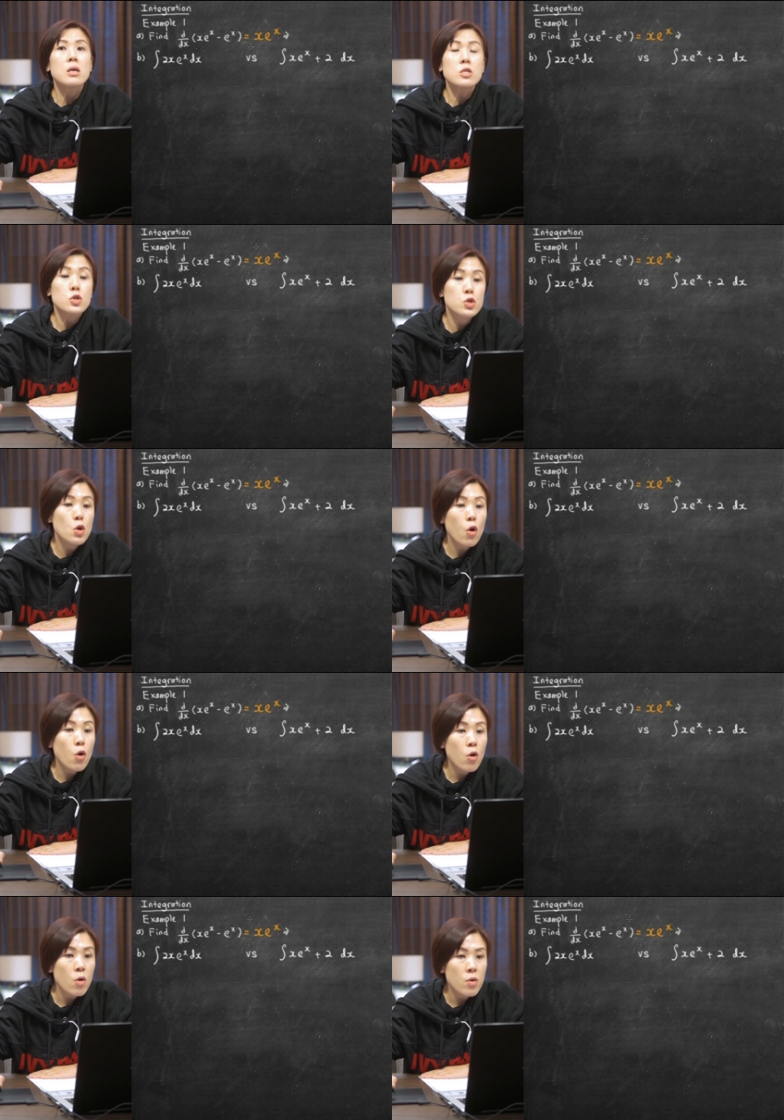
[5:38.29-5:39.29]

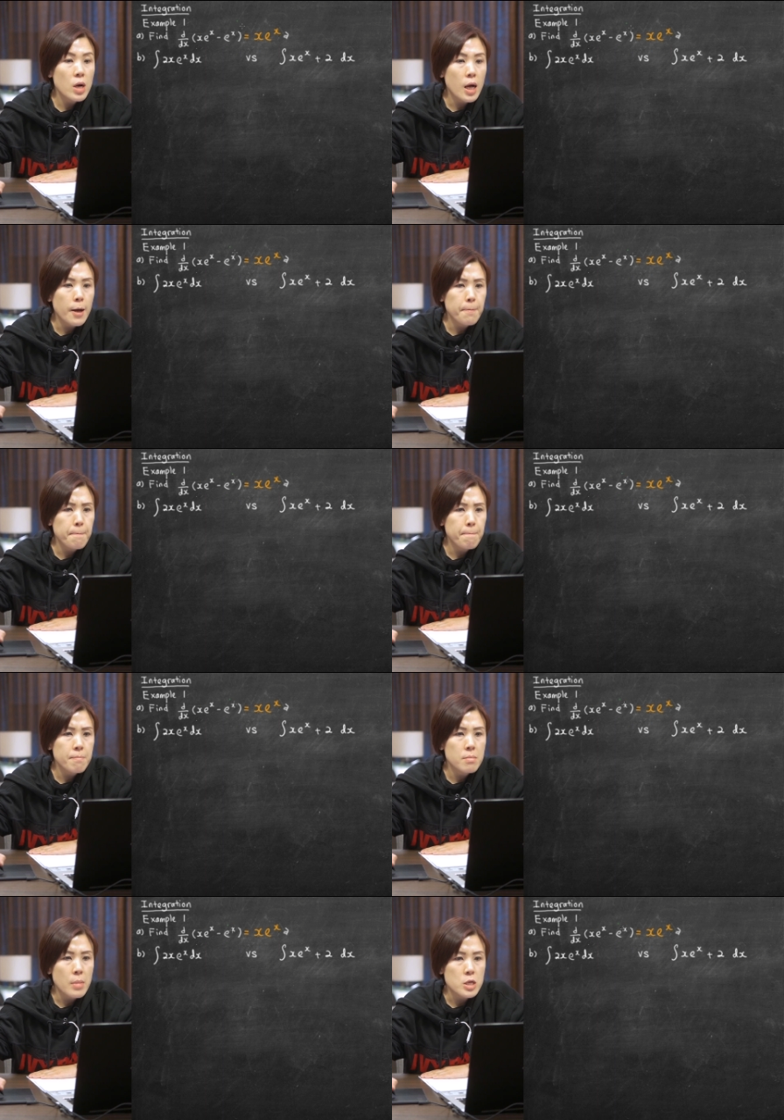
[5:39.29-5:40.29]
So
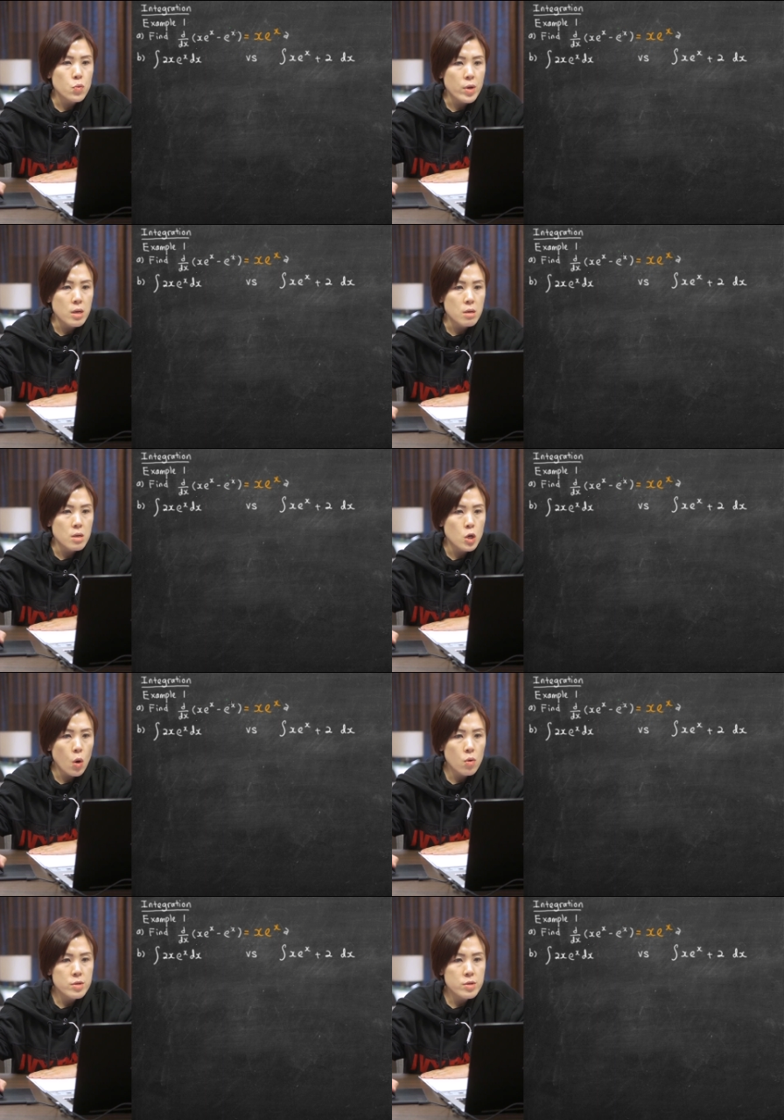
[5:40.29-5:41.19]
as we know